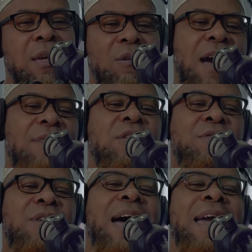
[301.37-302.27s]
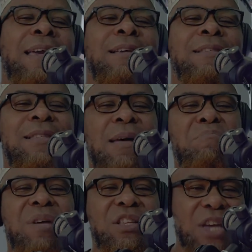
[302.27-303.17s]
you have to find
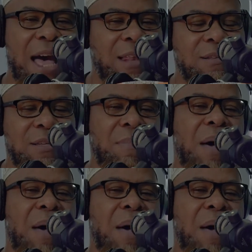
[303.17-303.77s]
some job, some